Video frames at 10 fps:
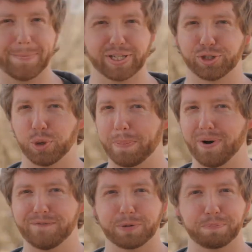Pixel
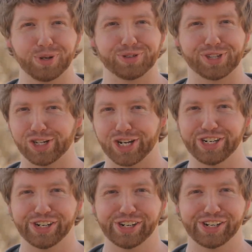perfect
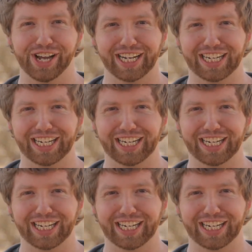precision!